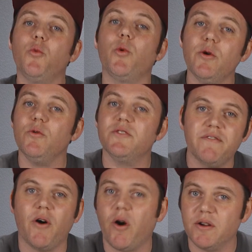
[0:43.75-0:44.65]
the world
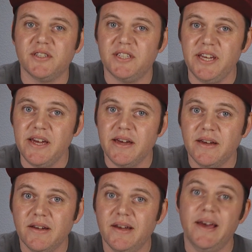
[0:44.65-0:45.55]
of RC,
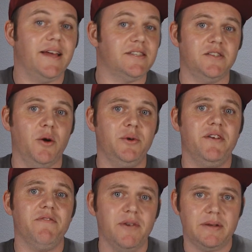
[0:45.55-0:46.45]
it's no
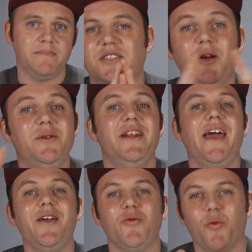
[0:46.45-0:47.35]
different. So
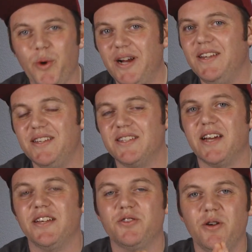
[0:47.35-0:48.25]
today we're gonna
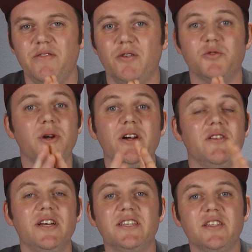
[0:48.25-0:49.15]
discuss servos. We're gonna
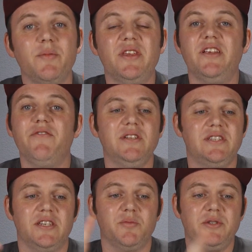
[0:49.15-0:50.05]
look at some of the
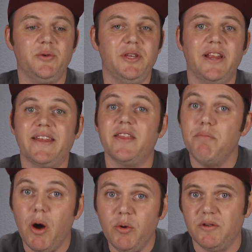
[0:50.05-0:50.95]
differences between like the
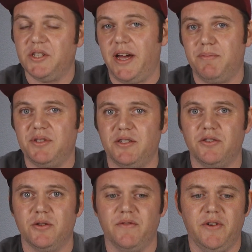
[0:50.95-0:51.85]
motor types and
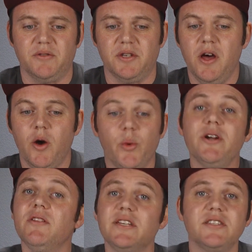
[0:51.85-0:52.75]
servos. We're
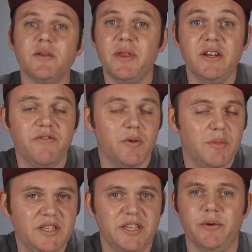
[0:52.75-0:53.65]
gonna look at some of the different
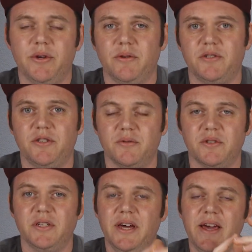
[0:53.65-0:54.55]
materials
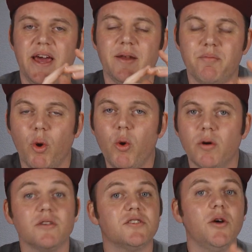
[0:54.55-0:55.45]
used and
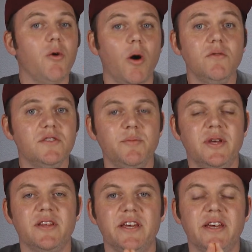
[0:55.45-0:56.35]
more. So
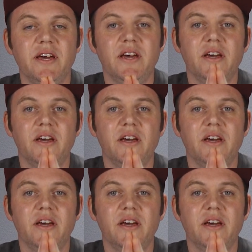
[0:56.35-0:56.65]
ultimately,